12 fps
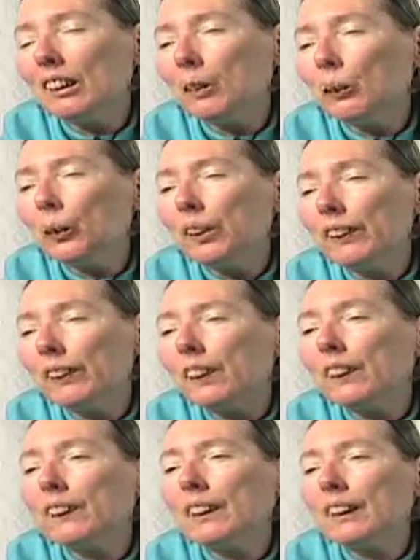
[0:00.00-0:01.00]
One
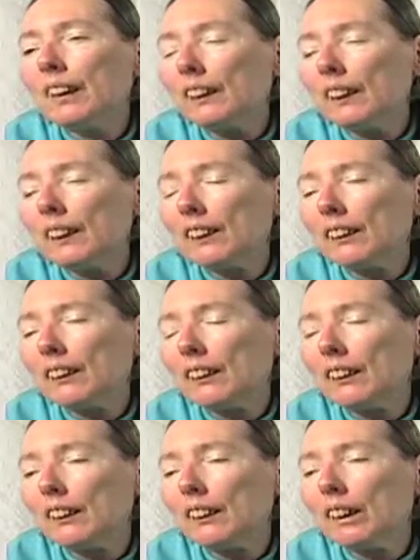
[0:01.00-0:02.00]
thing that has
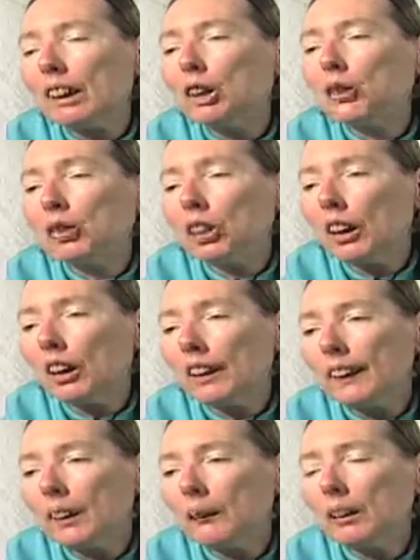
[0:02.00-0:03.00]

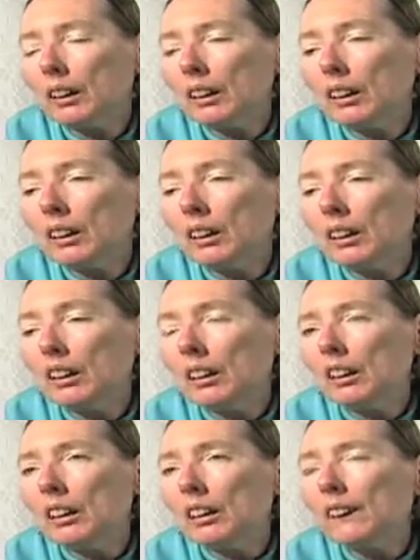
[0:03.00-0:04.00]
energized me
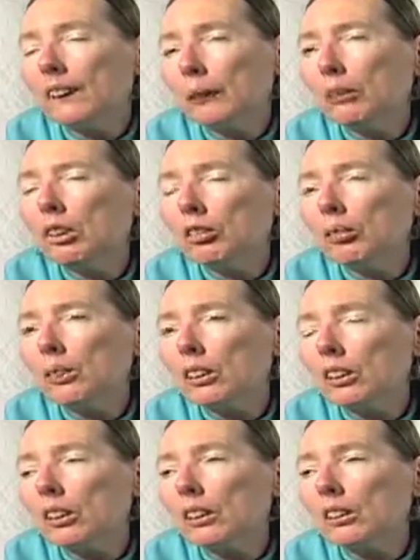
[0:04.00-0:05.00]
in the
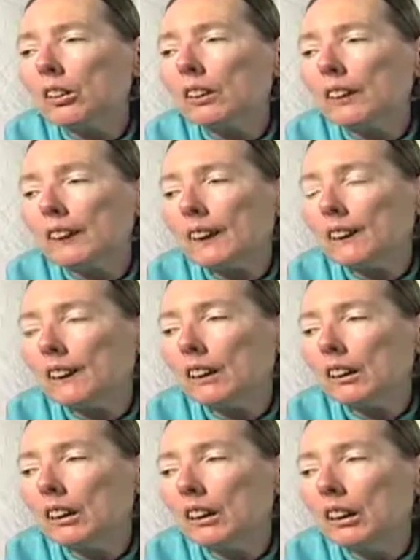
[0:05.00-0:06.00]
movement are just
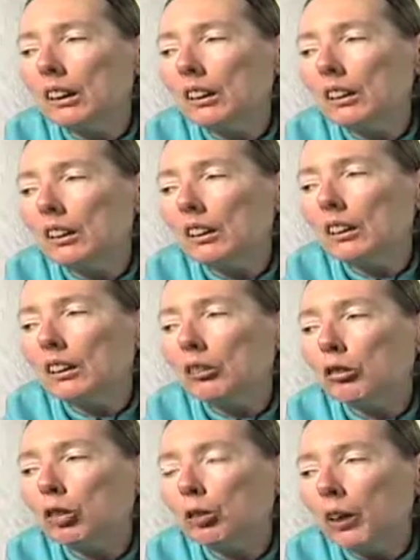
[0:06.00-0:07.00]
the
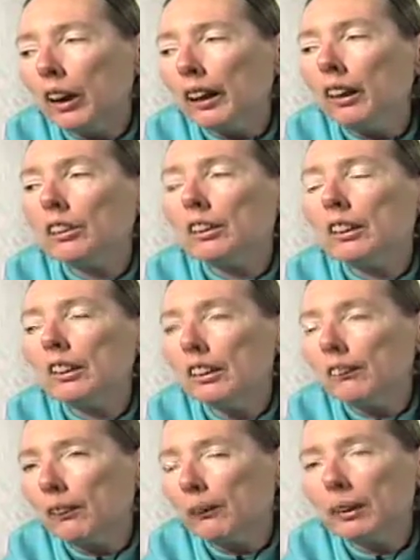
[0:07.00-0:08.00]
variety
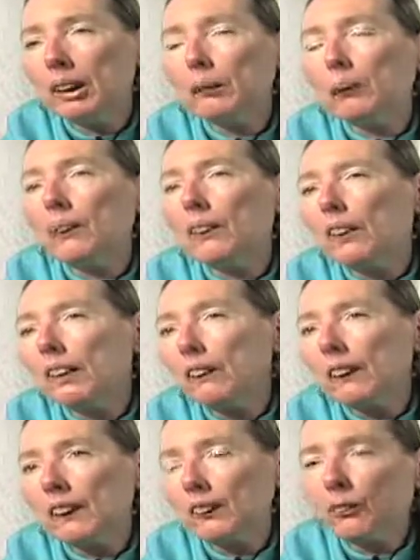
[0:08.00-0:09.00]
of the people
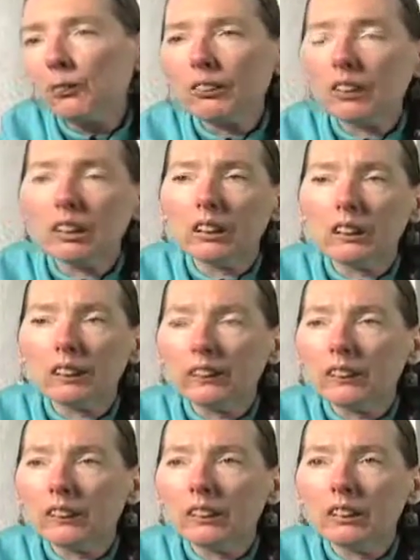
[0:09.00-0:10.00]
and the stories
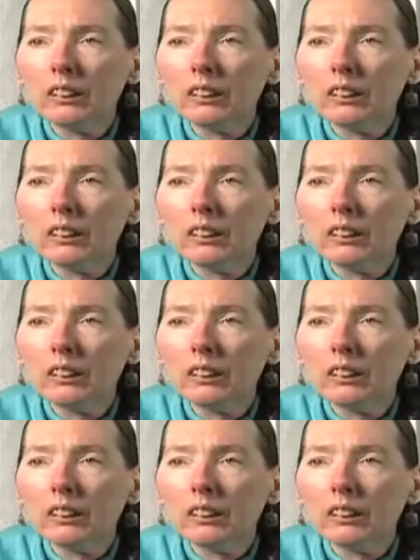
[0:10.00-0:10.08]
and the